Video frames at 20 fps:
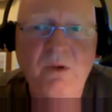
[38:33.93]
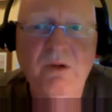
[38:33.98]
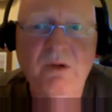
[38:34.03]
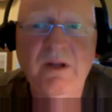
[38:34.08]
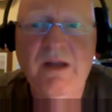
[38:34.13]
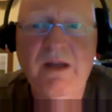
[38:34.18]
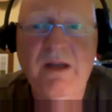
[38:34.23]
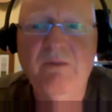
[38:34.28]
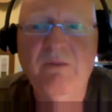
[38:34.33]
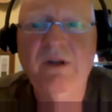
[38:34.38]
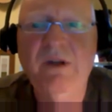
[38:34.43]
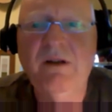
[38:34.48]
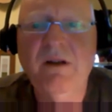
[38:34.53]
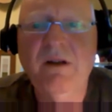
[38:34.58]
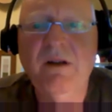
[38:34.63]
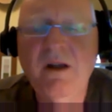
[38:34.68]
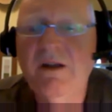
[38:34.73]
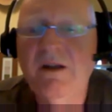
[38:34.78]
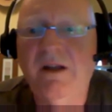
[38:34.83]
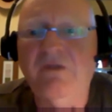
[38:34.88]
that
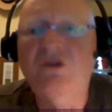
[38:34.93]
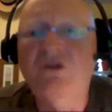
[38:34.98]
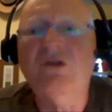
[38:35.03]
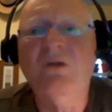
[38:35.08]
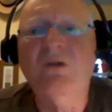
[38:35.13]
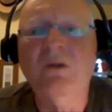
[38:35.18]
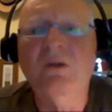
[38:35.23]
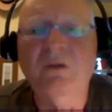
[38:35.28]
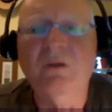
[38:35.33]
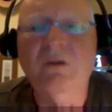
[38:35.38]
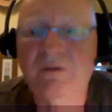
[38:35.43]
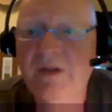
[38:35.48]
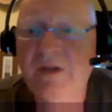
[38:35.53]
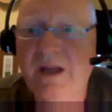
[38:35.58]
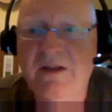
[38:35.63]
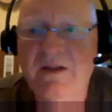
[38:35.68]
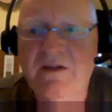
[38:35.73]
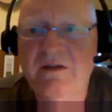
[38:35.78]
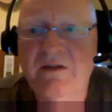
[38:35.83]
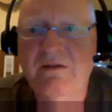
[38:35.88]
and sure,
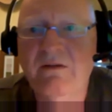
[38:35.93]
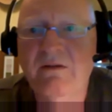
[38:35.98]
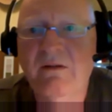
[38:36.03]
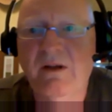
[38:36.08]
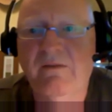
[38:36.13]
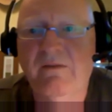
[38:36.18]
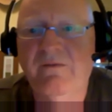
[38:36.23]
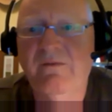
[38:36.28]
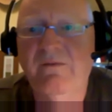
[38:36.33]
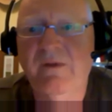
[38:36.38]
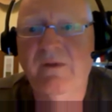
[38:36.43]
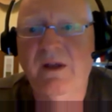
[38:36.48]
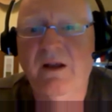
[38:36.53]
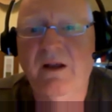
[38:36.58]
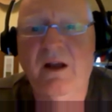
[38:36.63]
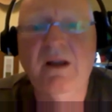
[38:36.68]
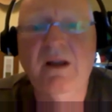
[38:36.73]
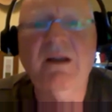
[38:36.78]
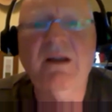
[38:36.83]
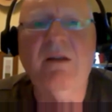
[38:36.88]
yes, if
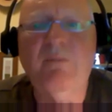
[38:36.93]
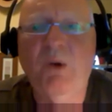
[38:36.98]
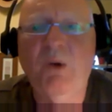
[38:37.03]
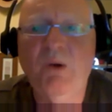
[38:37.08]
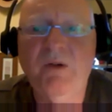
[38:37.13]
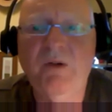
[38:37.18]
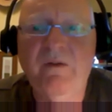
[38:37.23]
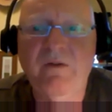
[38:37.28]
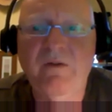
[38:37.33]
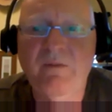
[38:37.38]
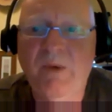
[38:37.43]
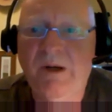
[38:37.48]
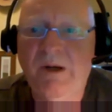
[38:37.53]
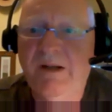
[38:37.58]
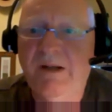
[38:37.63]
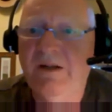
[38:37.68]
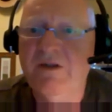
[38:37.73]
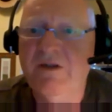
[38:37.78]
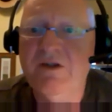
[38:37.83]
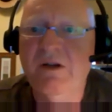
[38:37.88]
I got pulled over by
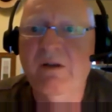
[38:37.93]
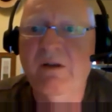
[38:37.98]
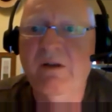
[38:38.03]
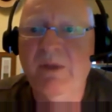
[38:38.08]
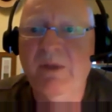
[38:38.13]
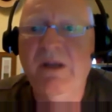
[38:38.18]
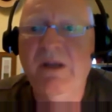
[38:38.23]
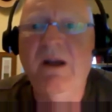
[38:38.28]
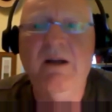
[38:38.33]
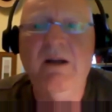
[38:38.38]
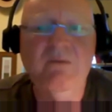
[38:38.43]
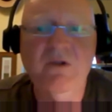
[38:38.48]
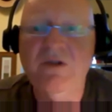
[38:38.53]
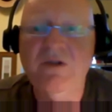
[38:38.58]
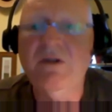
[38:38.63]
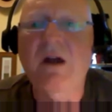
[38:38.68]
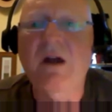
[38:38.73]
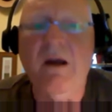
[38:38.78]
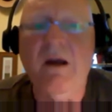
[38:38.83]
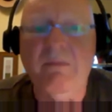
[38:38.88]
an RCMP, I would
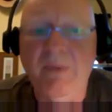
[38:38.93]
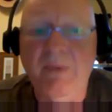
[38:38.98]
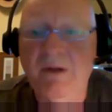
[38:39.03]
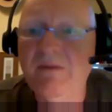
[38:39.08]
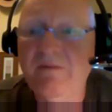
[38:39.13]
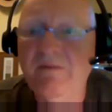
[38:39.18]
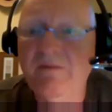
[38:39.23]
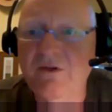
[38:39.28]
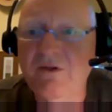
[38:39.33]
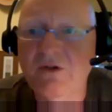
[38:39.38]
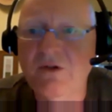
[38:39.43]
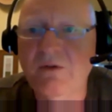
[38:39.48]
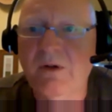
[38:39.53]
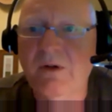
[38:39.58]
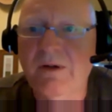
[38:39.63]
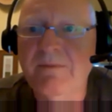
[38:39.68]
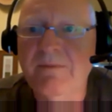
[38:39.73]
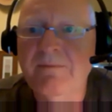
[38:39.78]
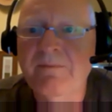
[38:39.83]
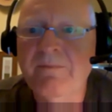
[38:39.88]
stop for sure.
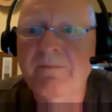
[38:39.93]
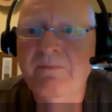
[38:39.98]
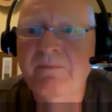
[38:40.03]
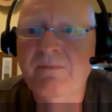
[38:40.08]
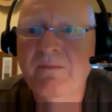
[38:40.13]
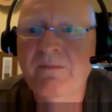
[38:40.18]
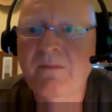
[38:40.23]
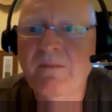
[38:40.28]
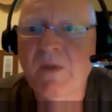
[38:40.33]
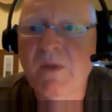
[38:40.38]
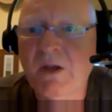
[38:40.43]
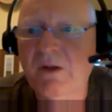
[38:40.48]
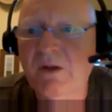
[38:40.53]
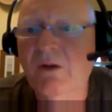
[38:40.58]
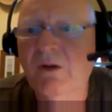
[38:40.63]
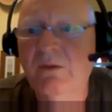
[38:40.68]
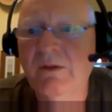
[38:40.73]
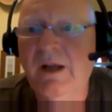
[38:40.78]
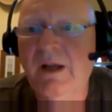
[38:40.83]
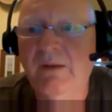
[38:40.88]
You
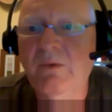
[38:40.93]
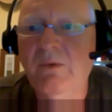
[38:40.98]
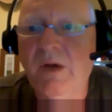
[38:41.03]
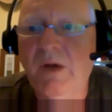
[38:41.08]
know, I